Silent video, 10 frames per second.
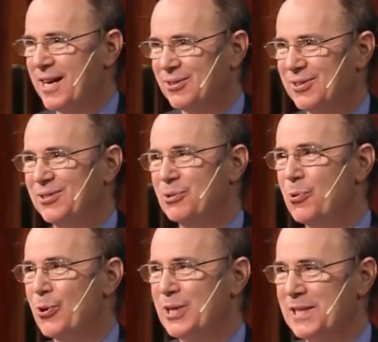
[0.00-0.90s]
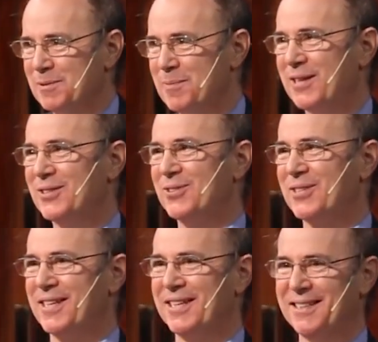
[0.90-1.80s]
out the words I'm about to
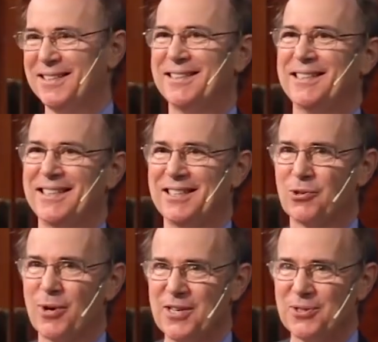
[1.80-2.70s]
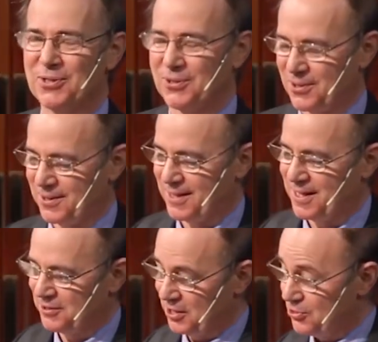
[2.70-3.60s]
say in equations
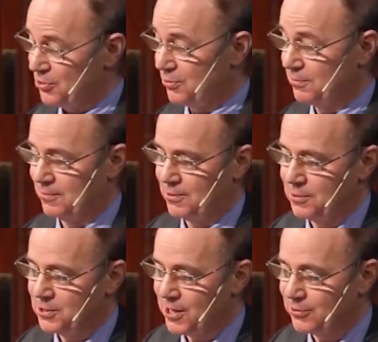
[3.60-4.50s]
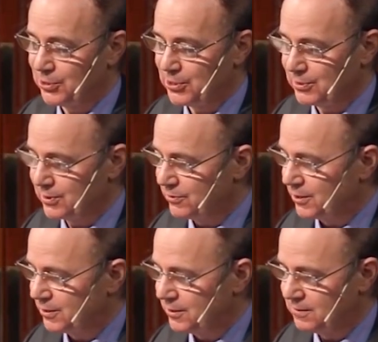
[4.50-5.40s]
leads you to the general theory of
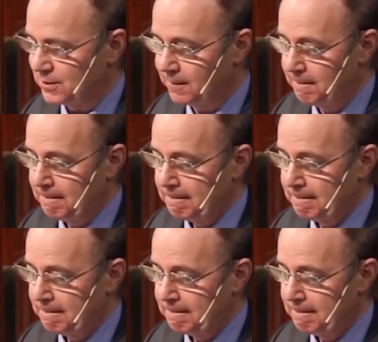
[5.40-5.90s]
relativity.